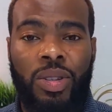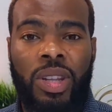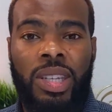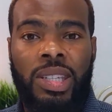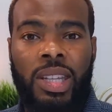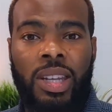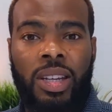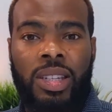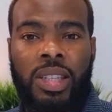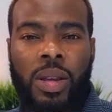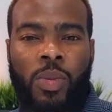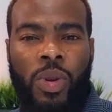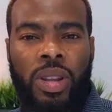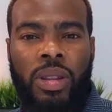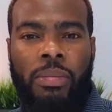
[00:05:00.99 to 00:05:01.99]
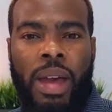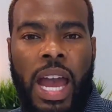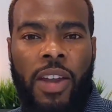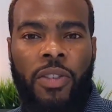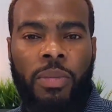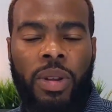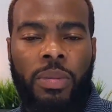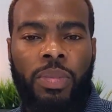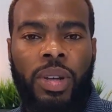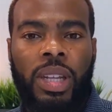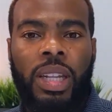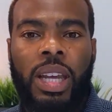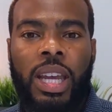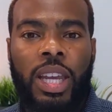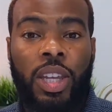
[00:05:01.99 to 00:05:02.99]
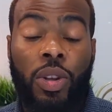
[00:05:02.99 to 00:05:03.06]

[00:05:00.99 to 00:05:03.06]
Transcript: Is there somewhere in the back for me to put it?